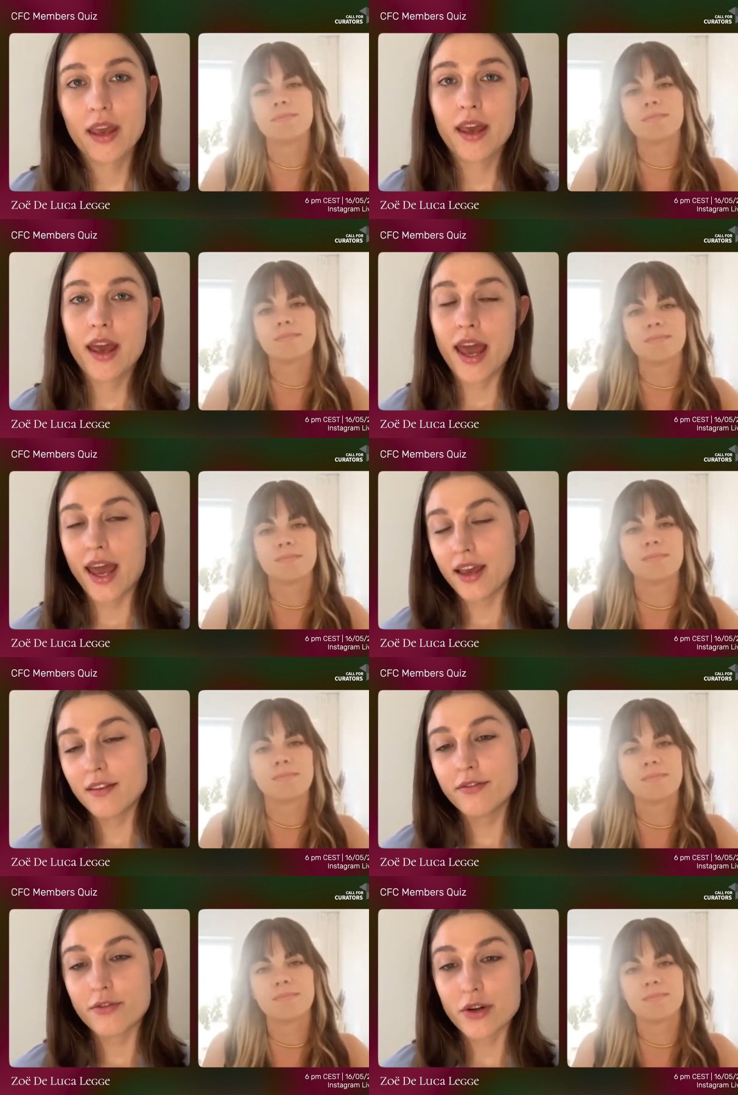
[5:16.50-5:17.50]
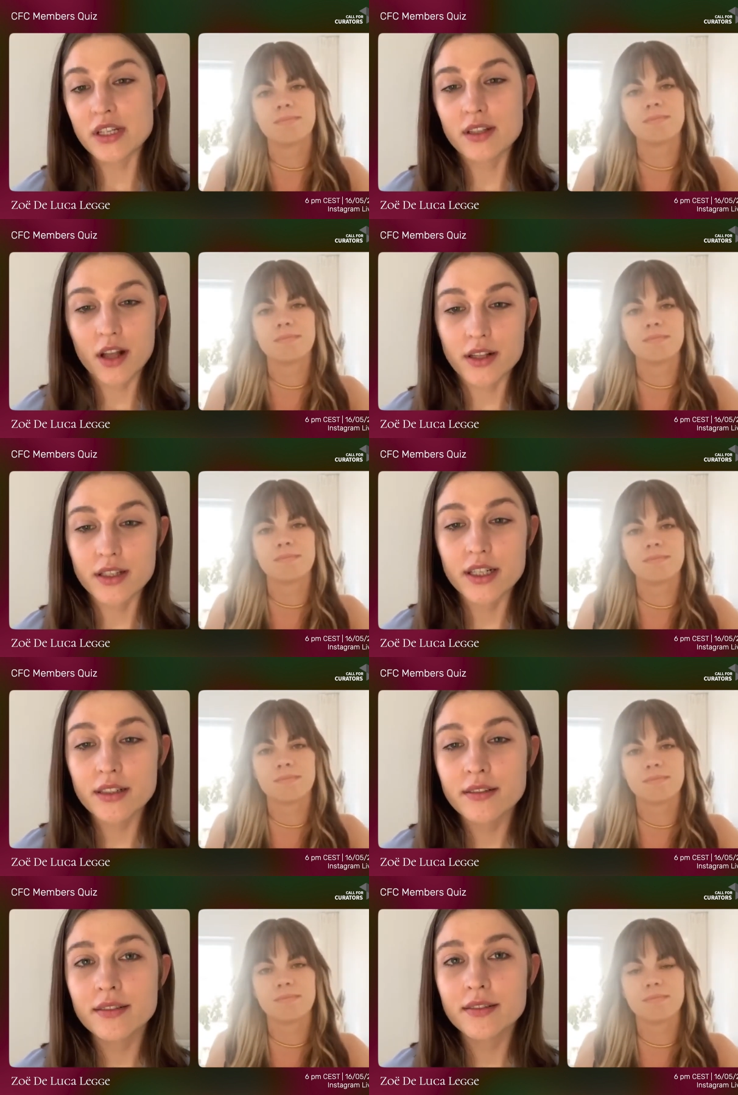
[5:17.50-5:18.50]
Speaker 1: A. Frieze London,
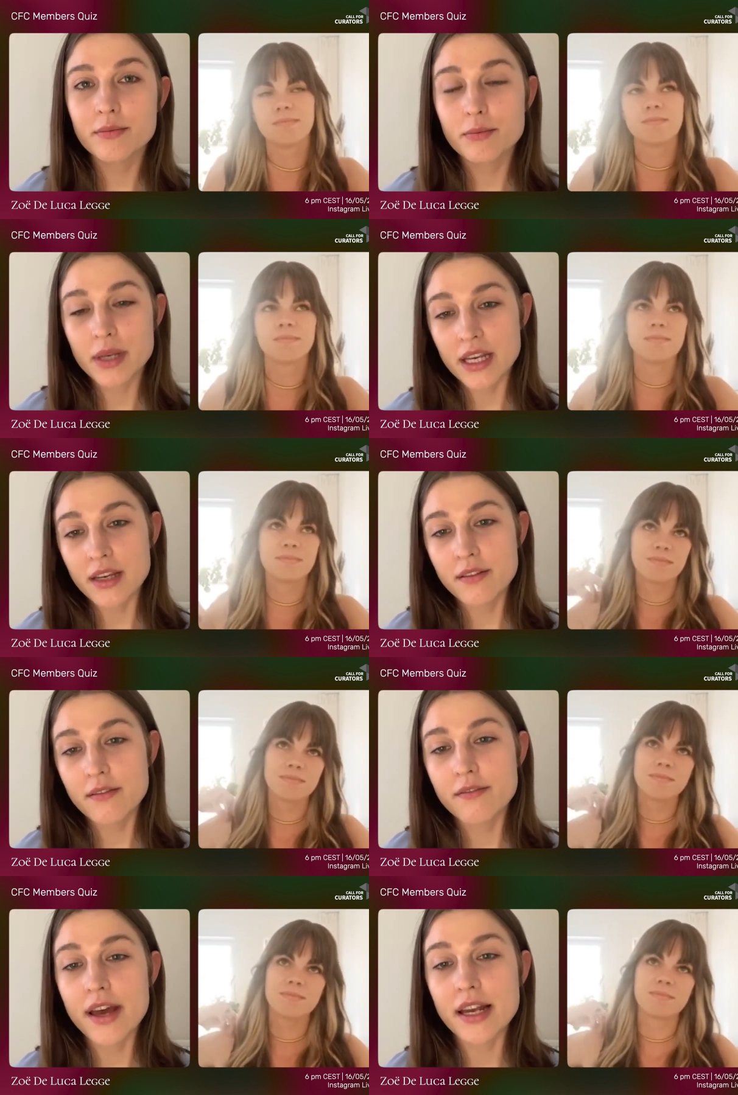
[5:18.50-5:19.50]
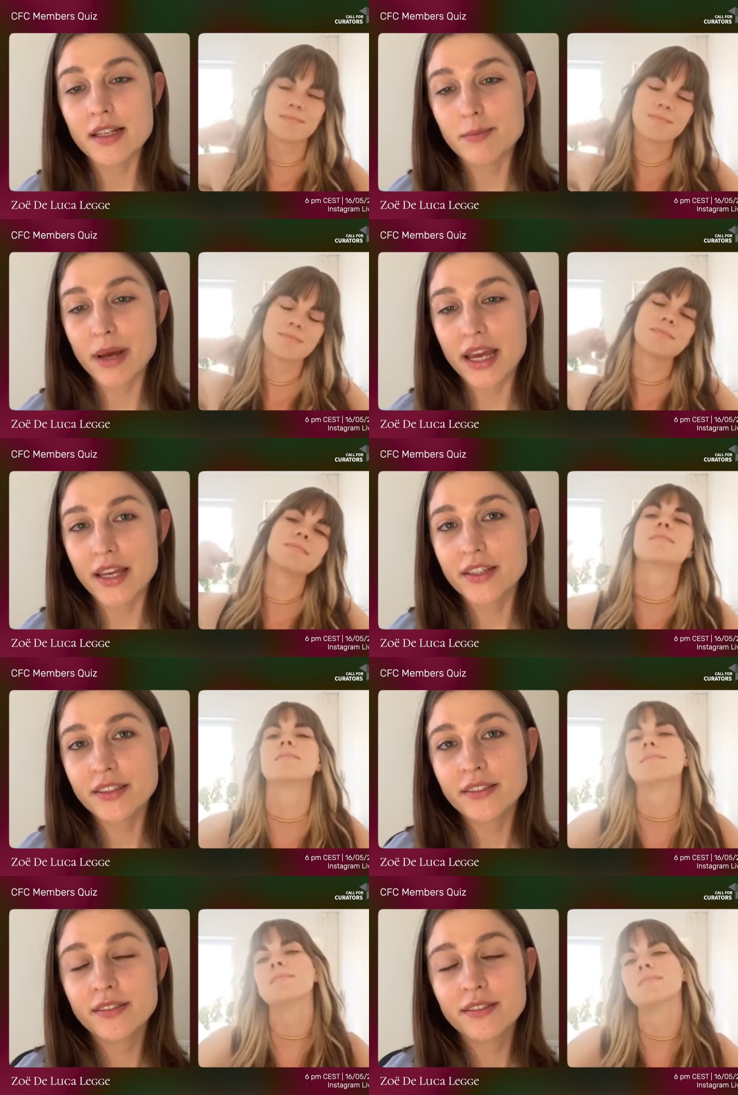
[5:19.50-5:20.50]
B. Venice Biennial,
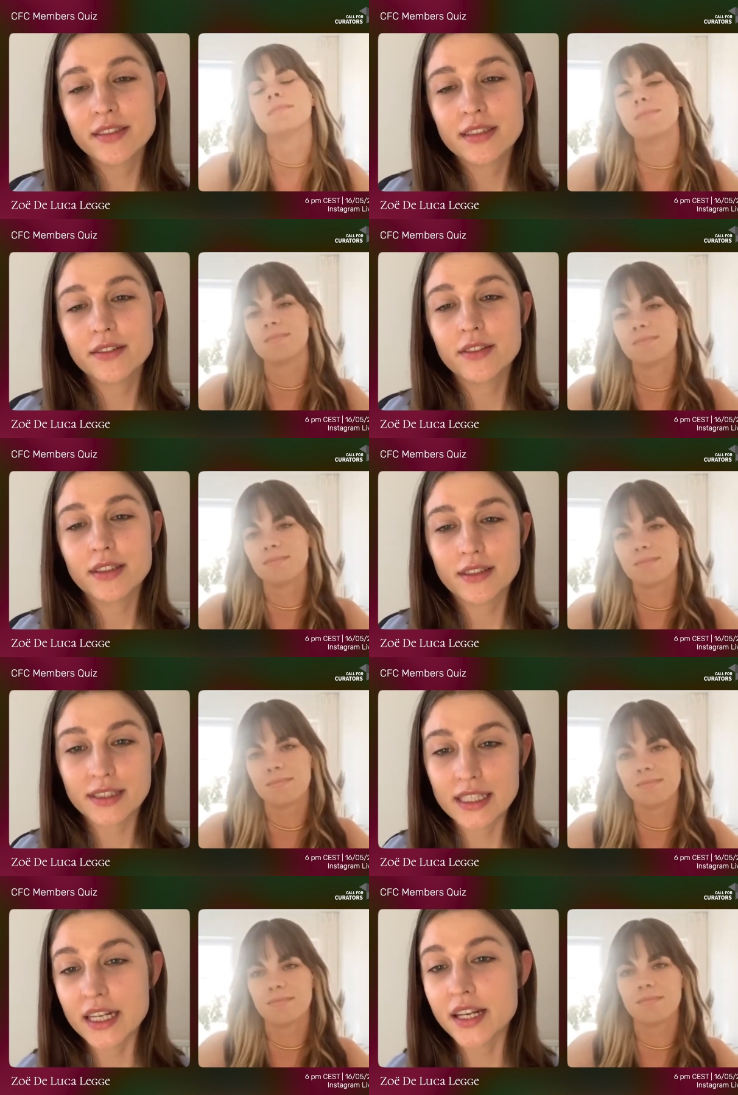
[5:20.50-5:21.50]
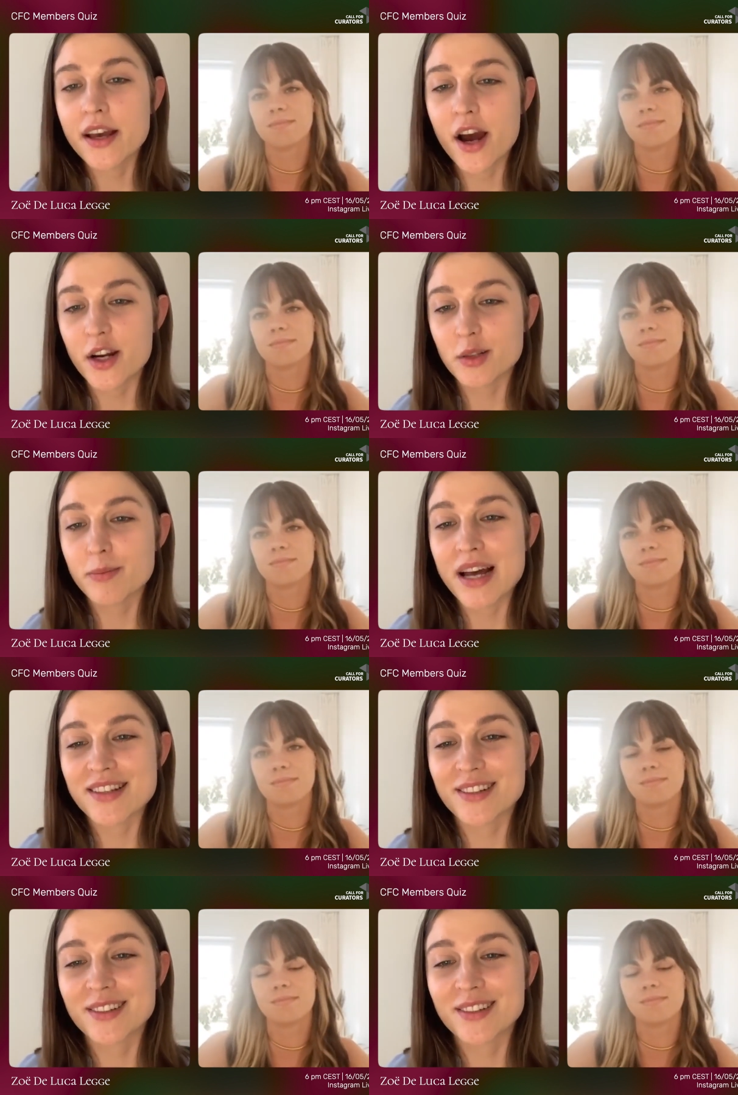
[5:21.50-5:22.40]
C. Art Basel.